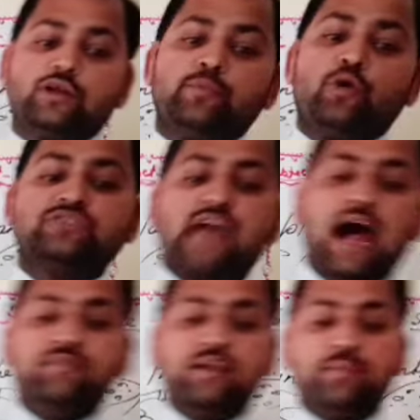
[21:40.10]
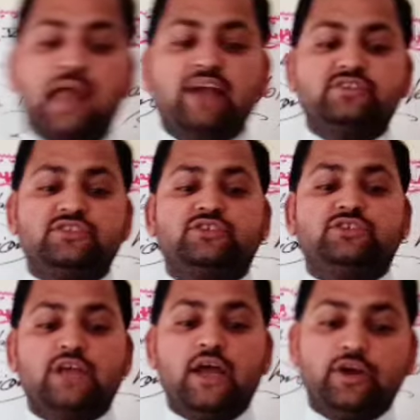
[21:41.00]
the most of the
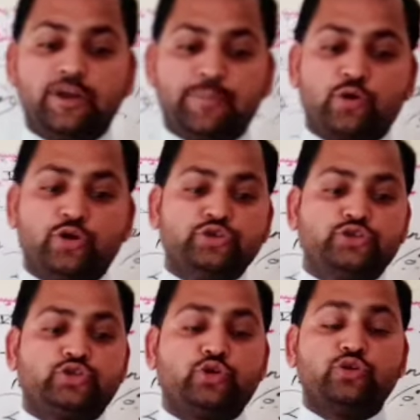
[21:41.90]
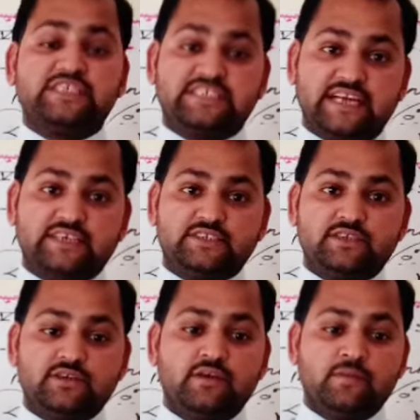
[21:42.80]
plants reproduce through the
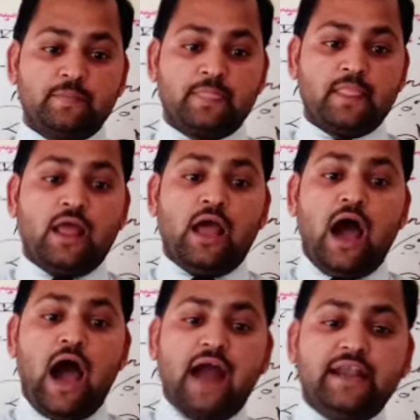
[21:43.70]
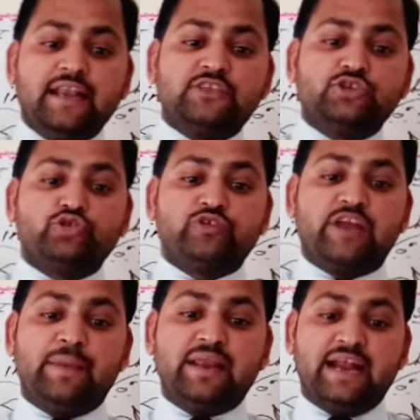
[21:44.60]
seeds. Under the
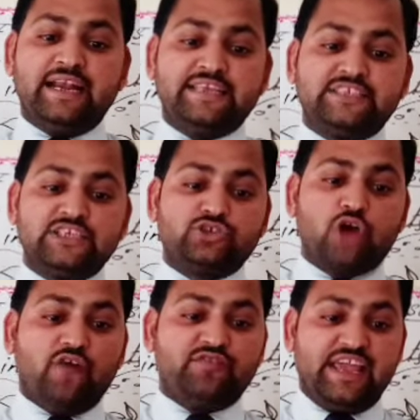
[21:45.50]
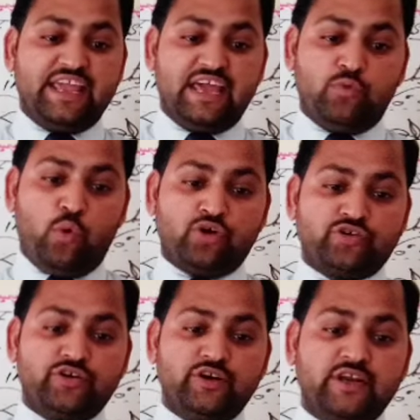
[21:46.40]
suitable conditions of the air,
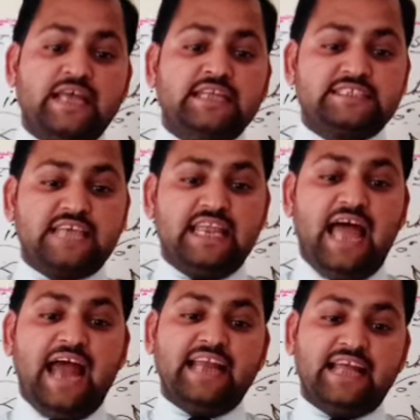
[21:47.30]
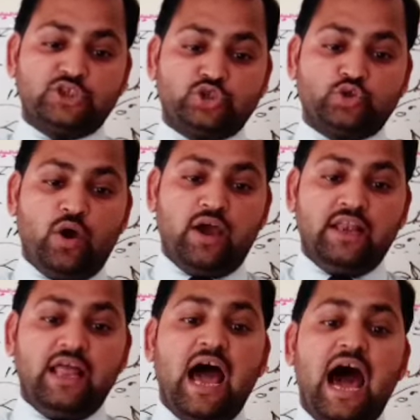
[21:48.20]
water, sunlight and
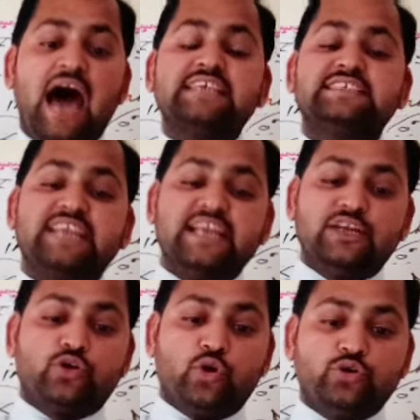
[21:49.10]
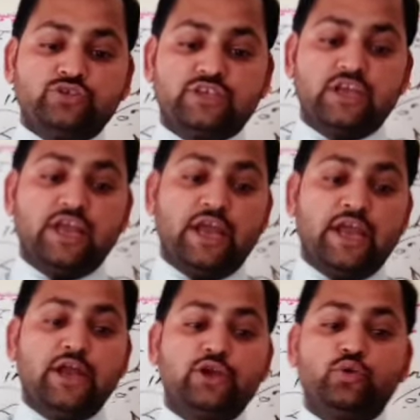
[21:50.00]
soil, a seed grows
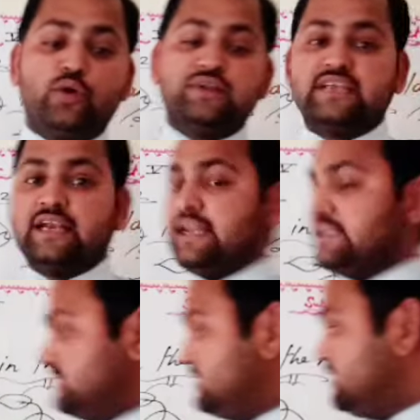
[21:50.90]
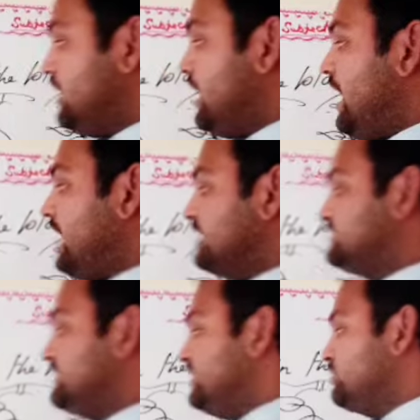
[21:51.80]
into a seedlings. A
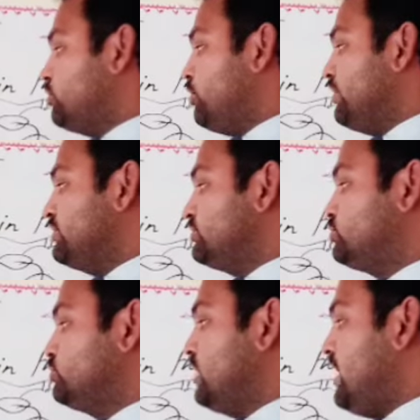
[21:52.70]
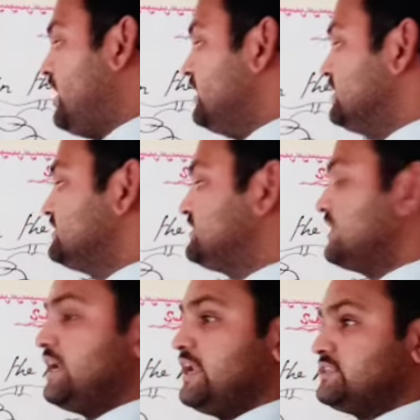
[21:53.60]
seed grow into a
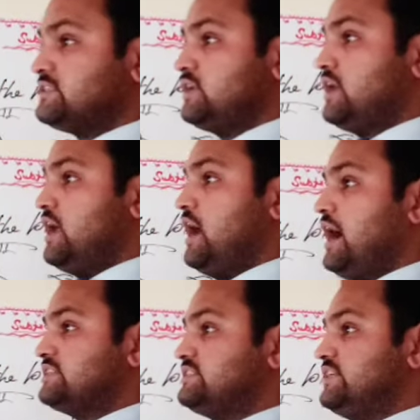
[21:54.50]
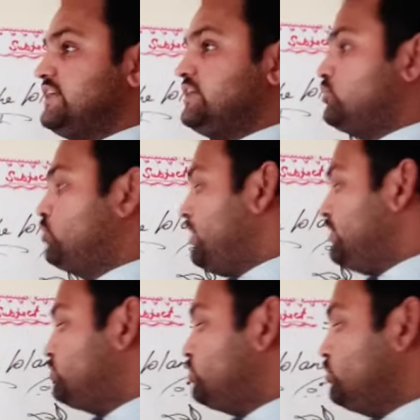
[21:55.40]
seedlings. A seed grow
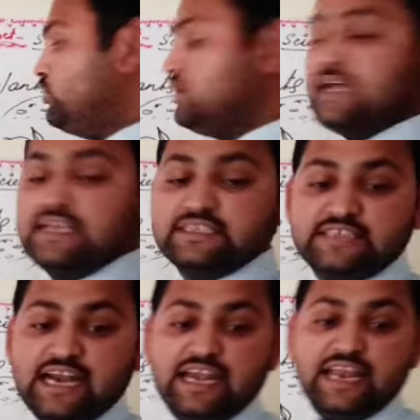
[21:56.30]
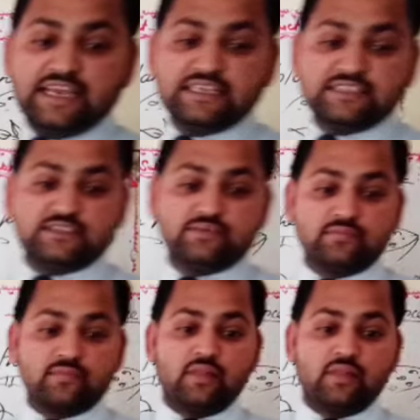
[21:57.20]
into seedlings,